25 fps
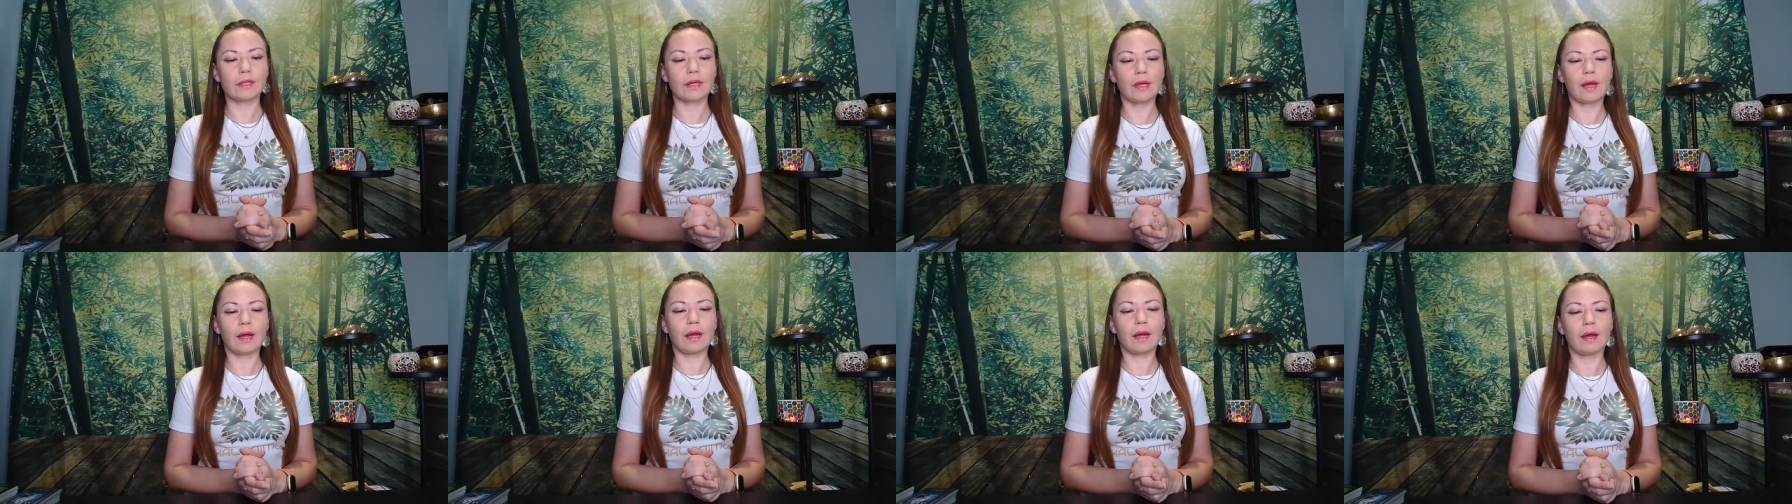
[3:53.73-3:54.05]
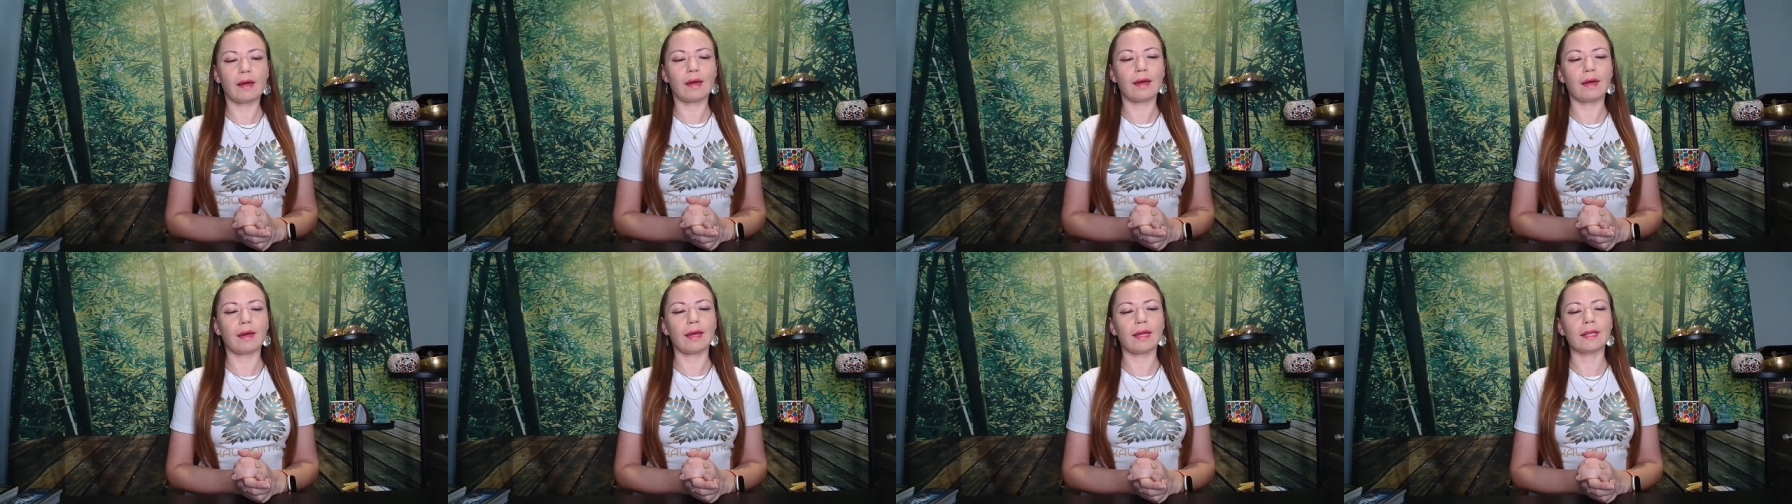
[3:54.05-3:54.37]

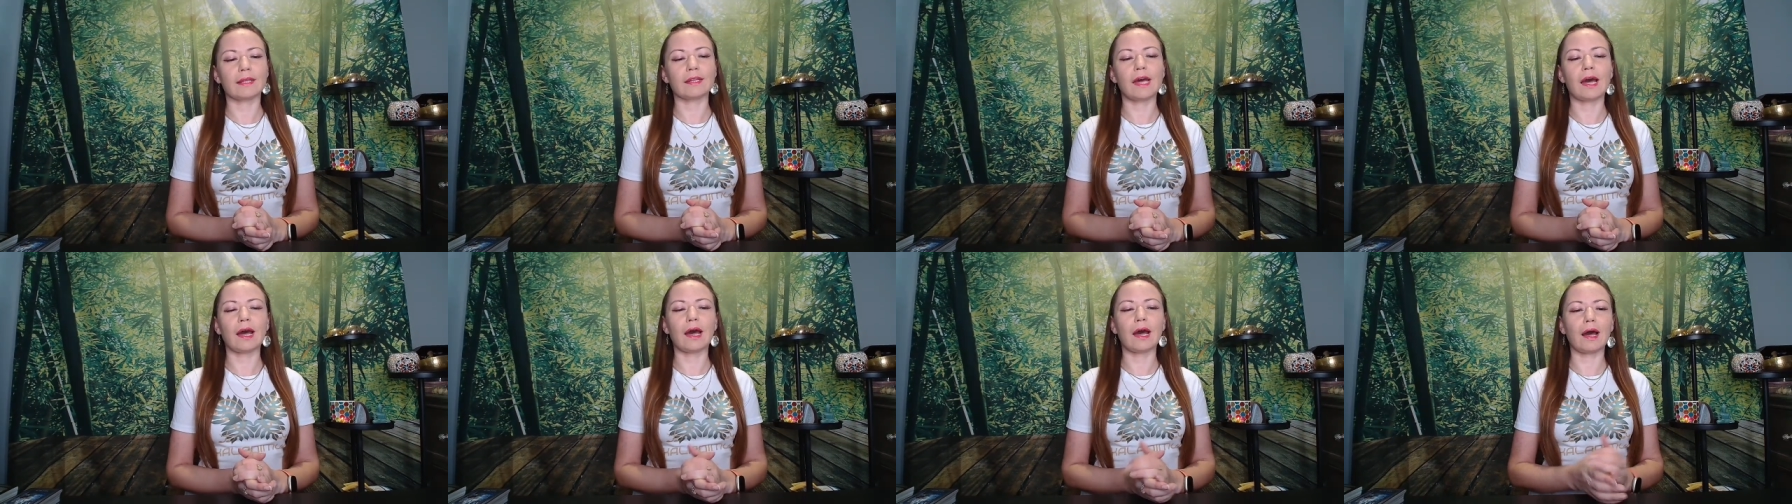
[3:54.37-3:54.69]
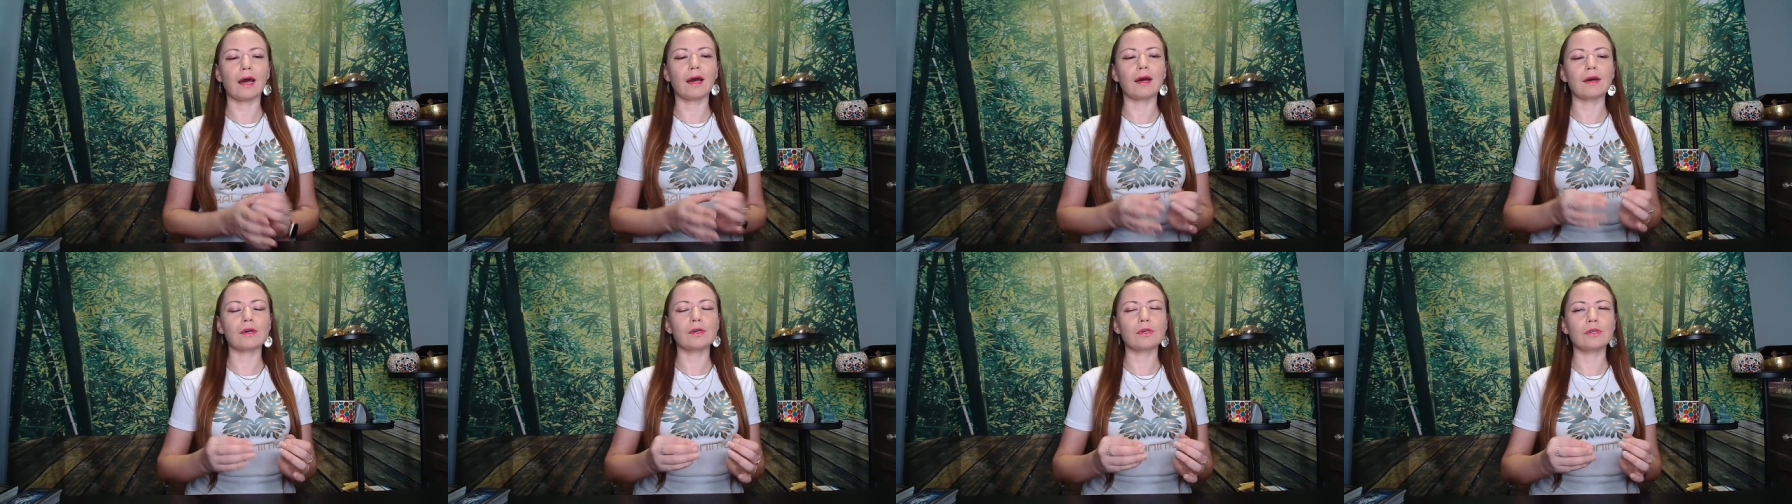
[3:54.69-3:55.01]
And
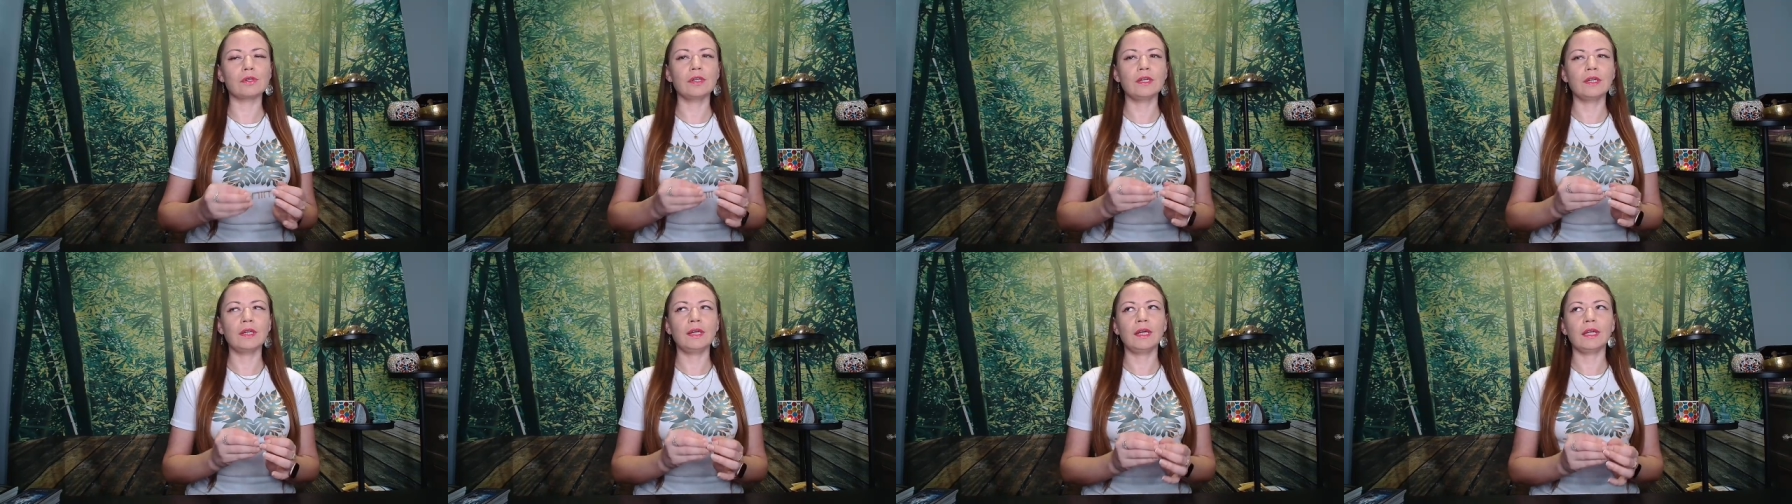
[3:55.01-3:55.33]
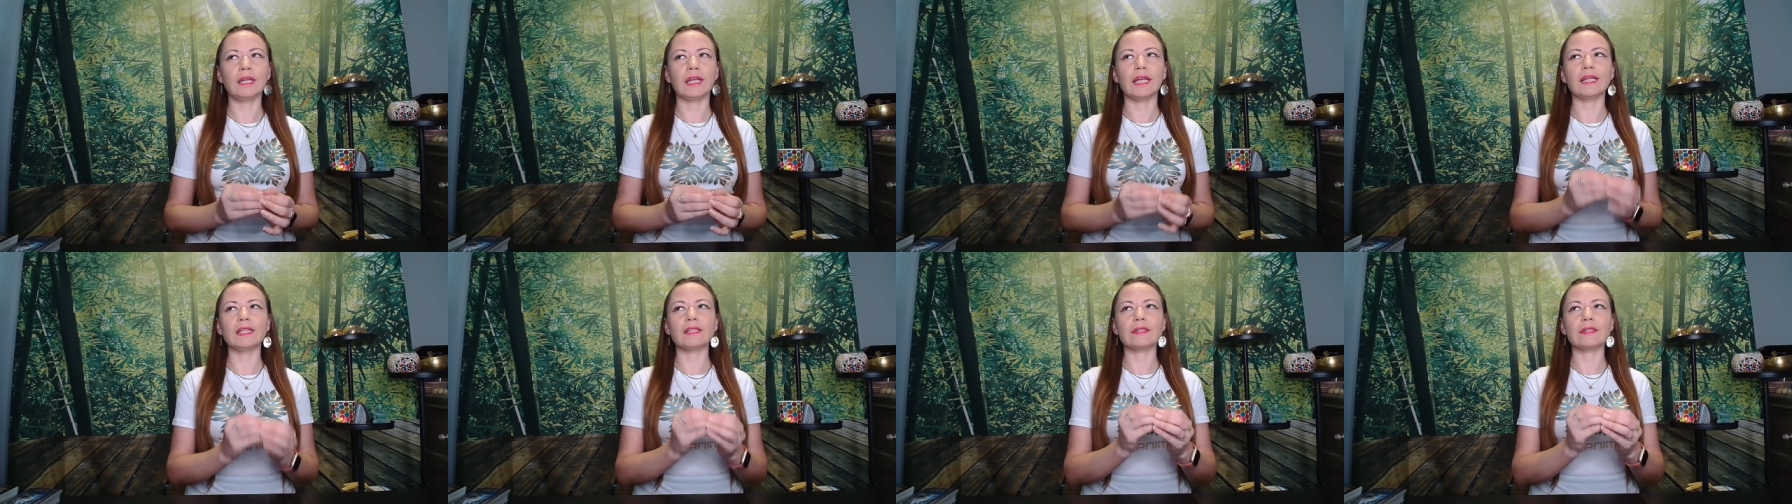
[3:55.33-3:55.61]
how, like,